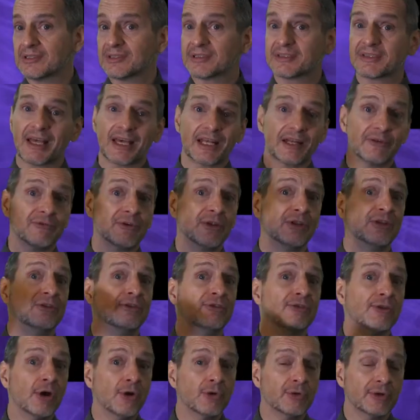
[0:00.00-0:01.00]
inside of a
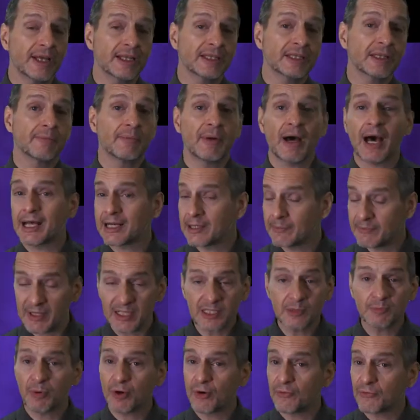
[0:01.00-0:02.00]
note at the bottom?
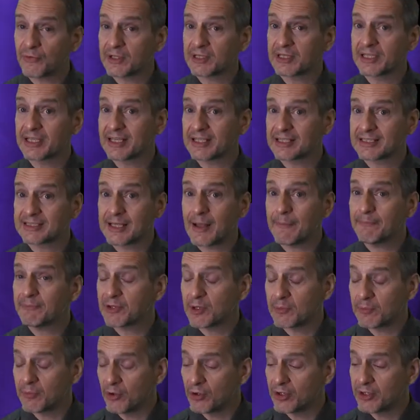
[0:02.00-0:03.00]
That's perfectly
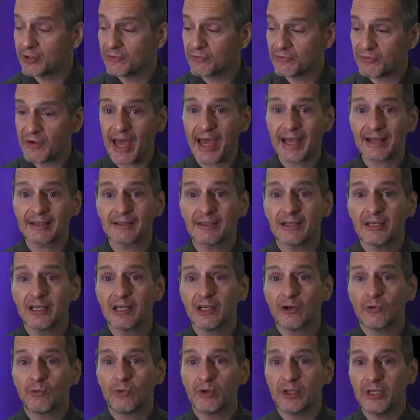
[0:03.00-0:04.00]
acceptable. In fact,
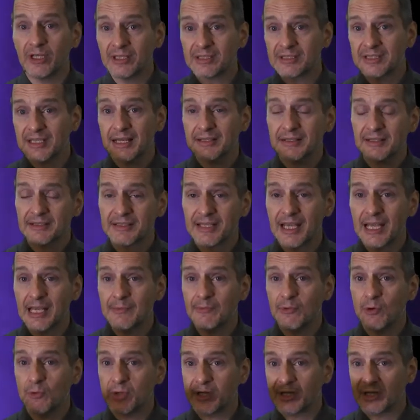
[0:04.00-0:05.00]
inside the
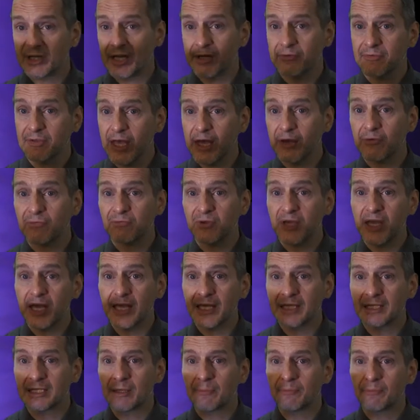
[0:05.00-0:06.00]
table, we could have FA
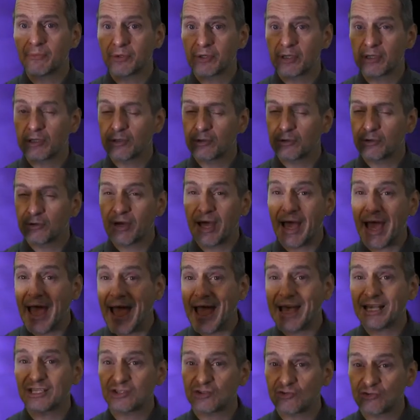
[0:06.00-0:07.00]
and then put a little
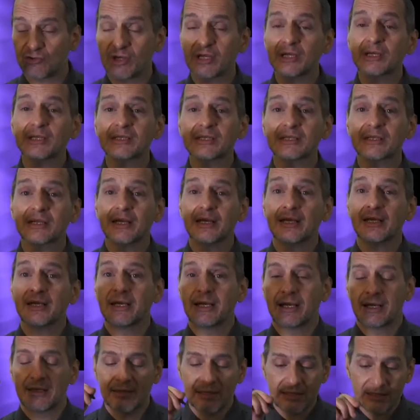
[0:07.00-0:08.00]
asterisk.
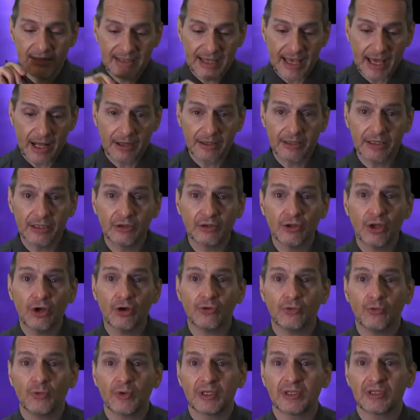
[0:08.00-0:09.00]
And then down in the
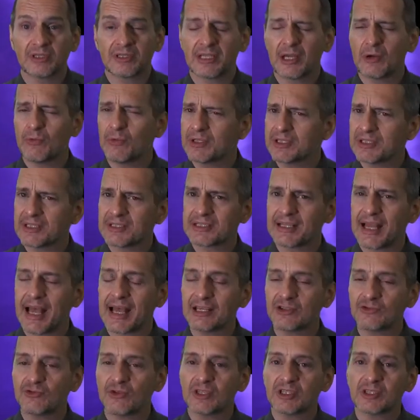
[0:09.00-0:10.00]
note, we could say, what does
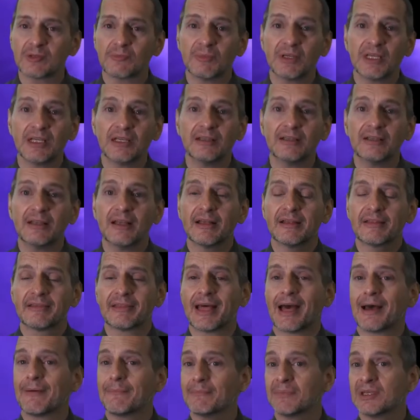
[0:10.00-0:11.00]
asterisk mean?
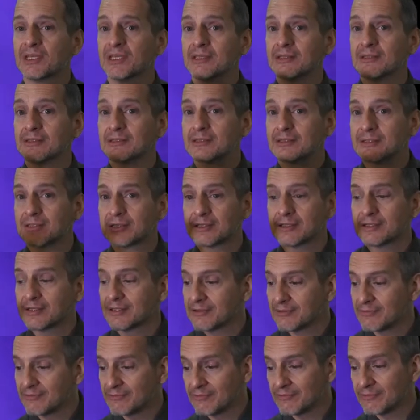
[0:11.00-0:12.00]
That means
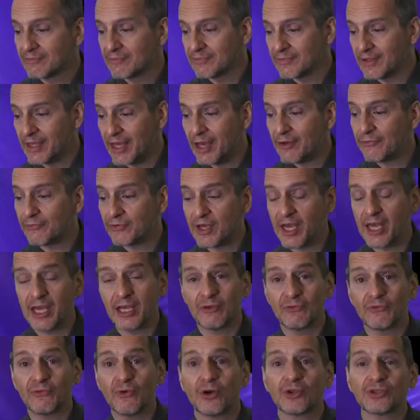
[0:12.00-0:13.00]
FA,
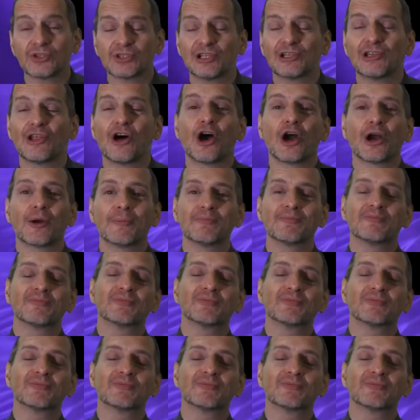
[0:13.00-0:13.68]
false alarm.